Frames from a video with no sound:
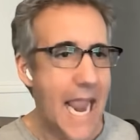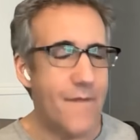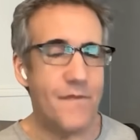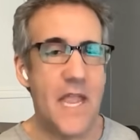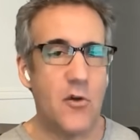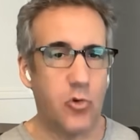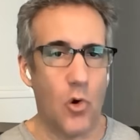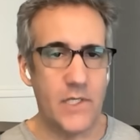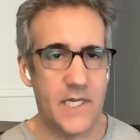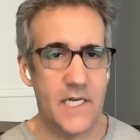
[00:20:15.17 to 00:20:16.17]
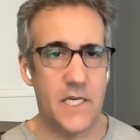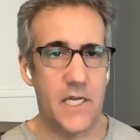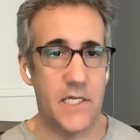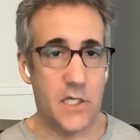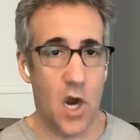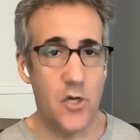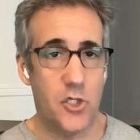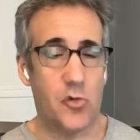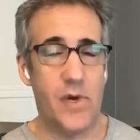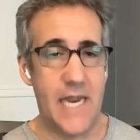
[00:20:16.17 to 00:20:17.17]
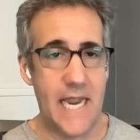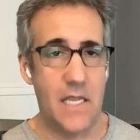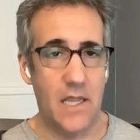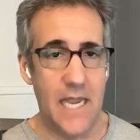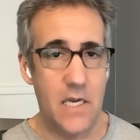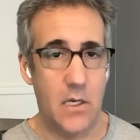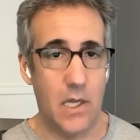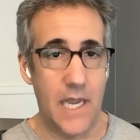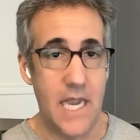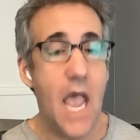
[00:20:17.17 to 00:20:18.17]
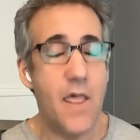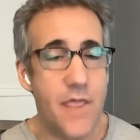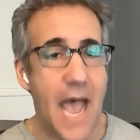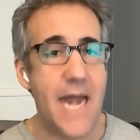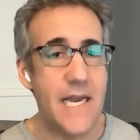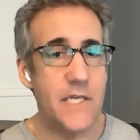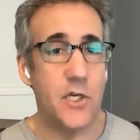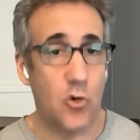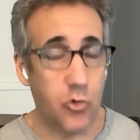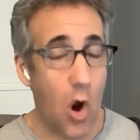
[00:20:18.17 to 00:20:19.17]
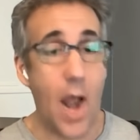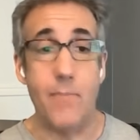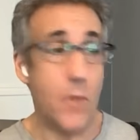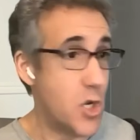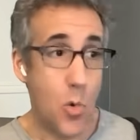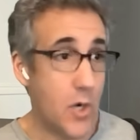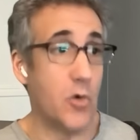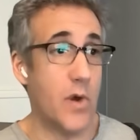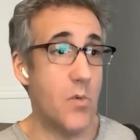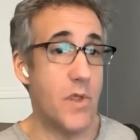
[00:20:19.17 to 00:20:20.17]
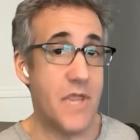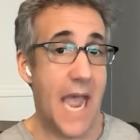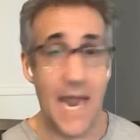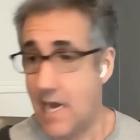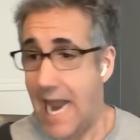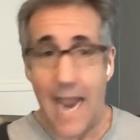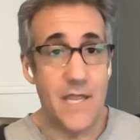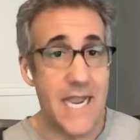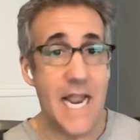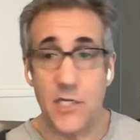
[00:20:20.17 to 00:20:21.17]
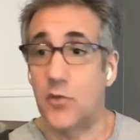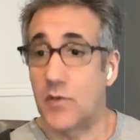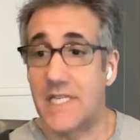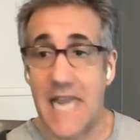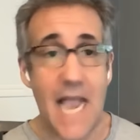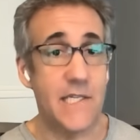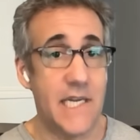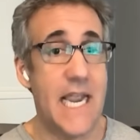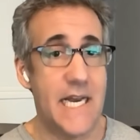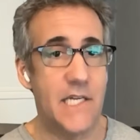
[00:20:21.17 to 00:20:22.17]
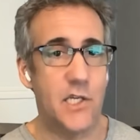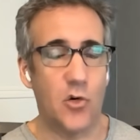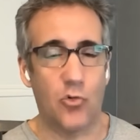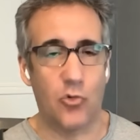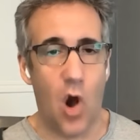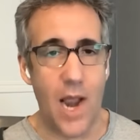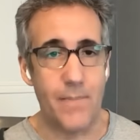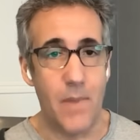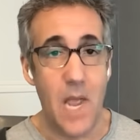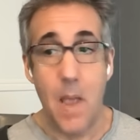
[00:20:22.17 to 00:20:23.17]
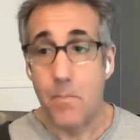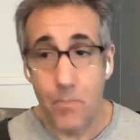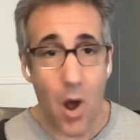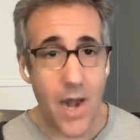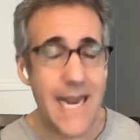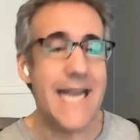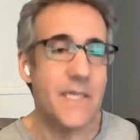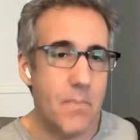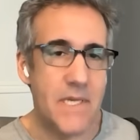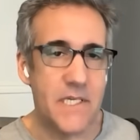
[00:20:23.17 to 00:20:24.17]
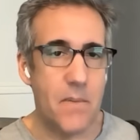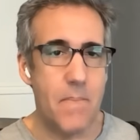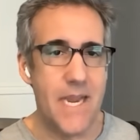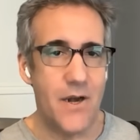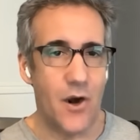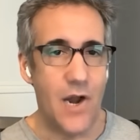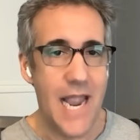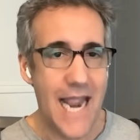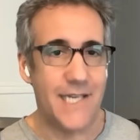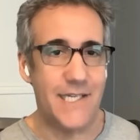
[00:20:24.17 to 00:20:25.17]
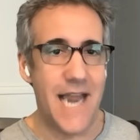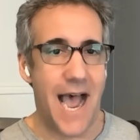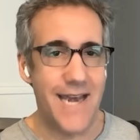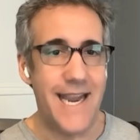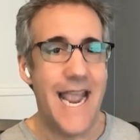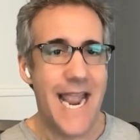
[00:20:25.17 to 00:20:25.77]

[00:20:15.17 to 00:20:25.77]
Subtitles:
If they crossed into this country illegally, that is a crime. You agree with that? And the answer is yes, it is a crime. But it's a misdemeanor. It's not